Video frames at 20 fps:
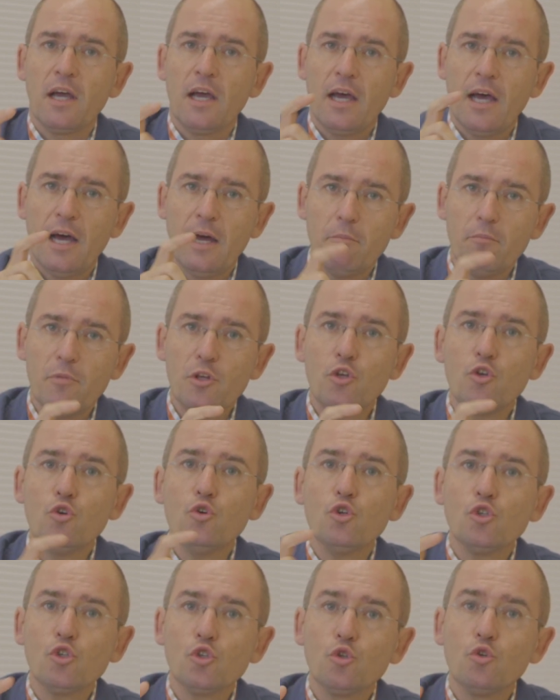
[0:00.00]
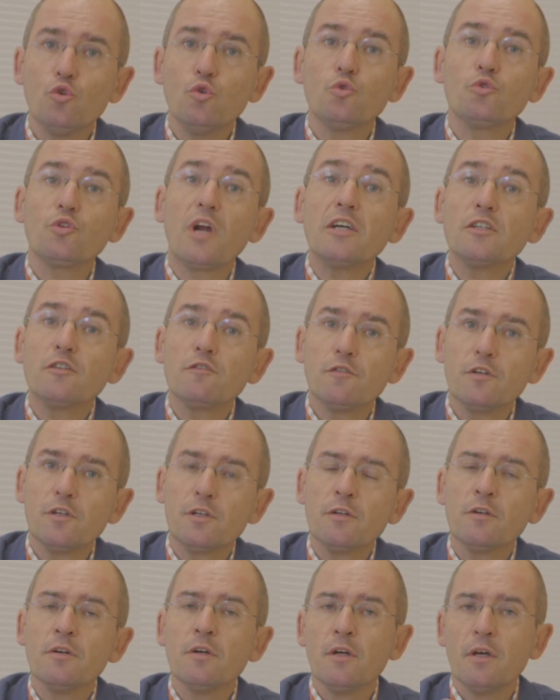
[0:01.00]
can be used to
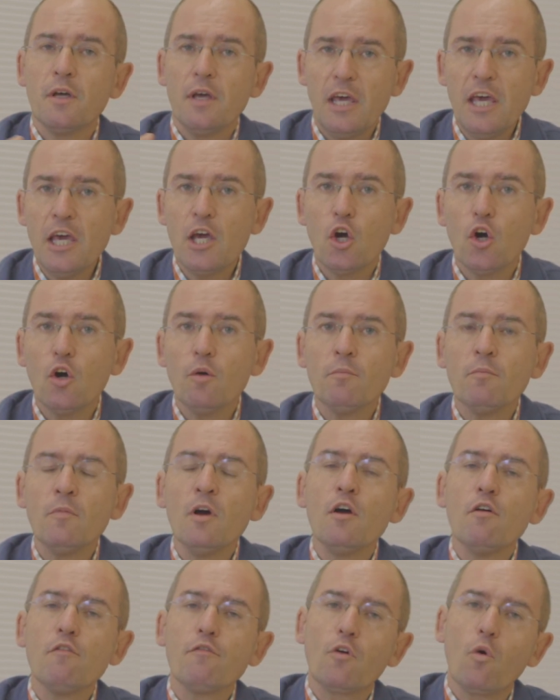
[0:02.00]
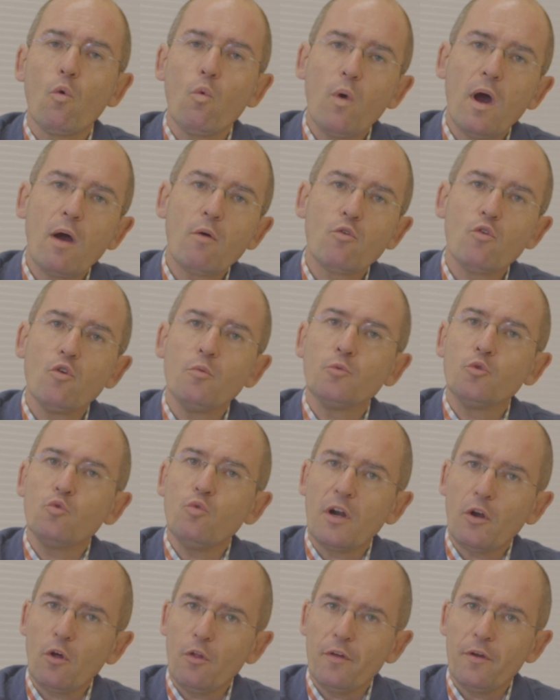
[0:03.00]
transfer income from one group
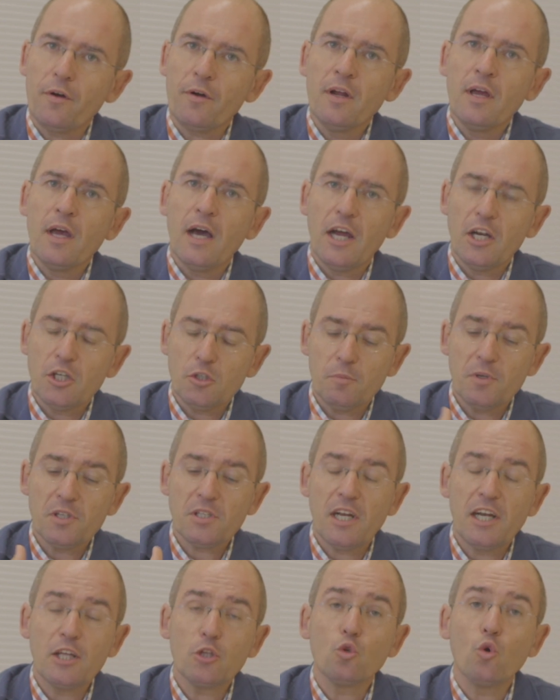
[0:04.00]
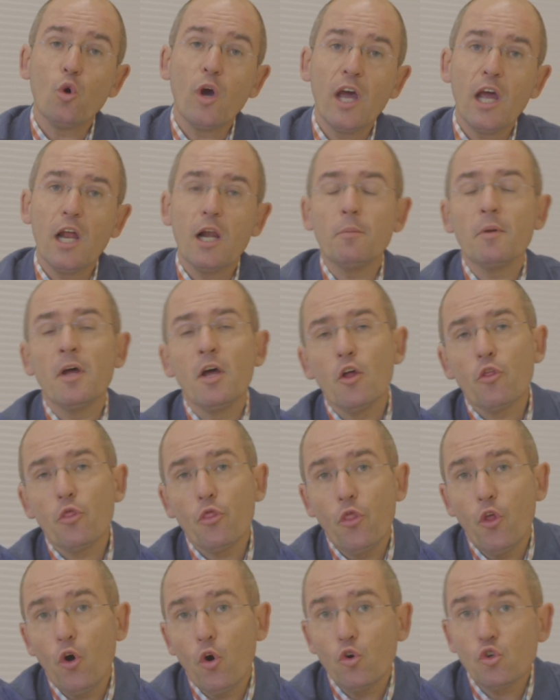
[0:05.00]
to another, and especially to help
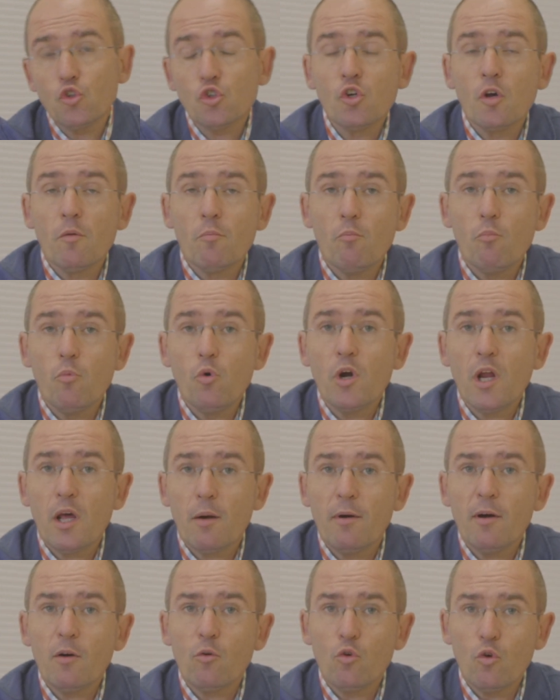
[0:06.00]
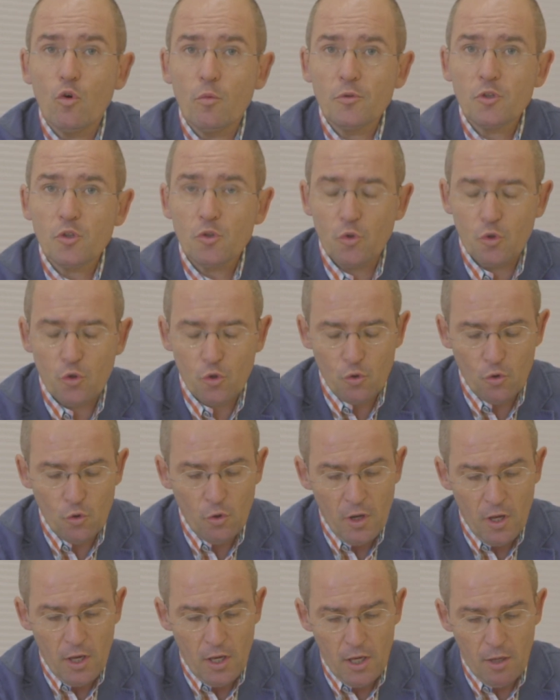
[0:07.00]
those vulnerable groups to
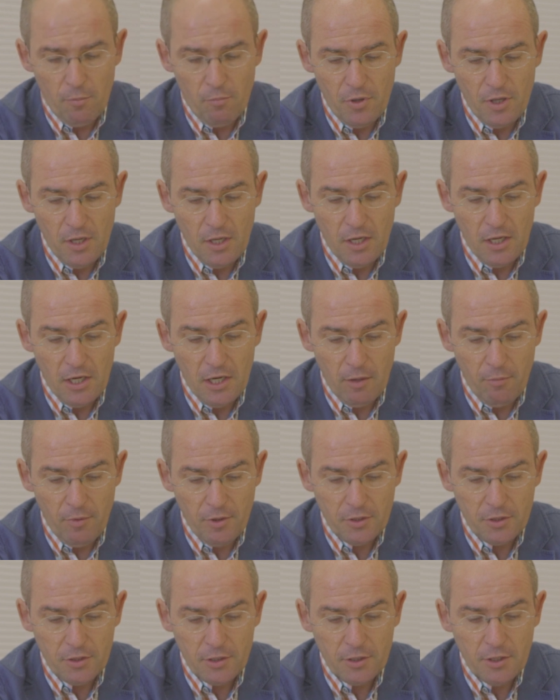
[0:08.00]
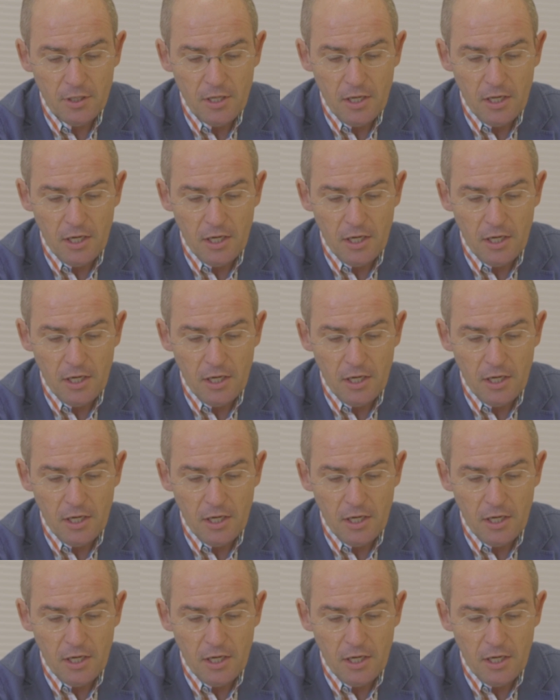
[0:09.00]
be in a better